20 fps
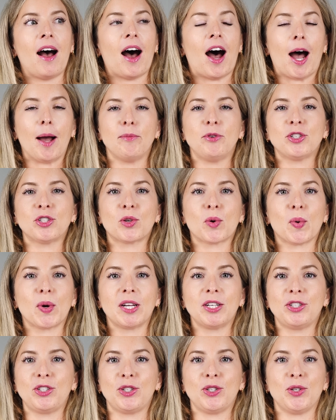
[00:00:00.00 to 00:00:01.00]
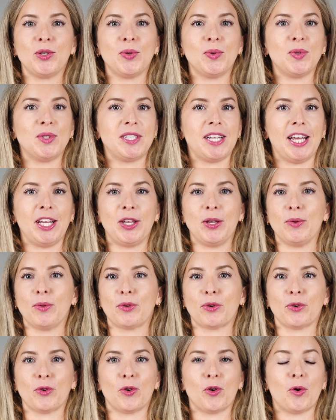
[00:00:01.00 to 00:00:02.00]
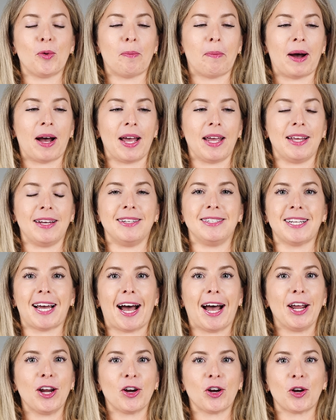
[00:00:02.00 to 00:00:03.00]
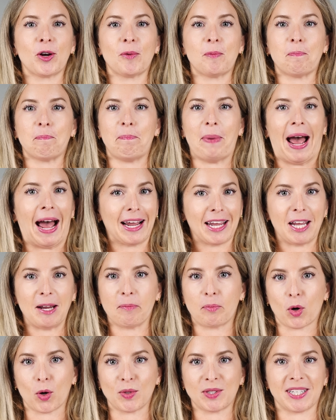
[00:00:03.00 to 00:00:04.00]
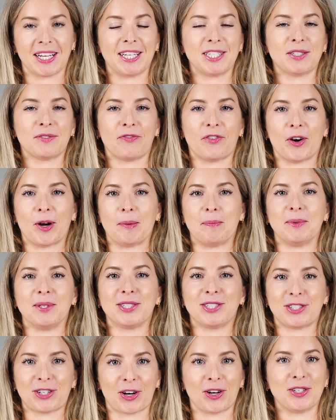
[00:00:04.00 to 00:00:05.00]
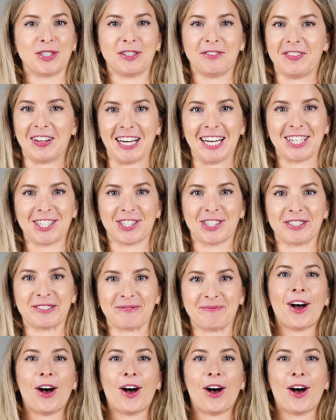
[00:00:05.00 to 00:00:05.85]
I'm just going to take you through my entire packing process from start to finish.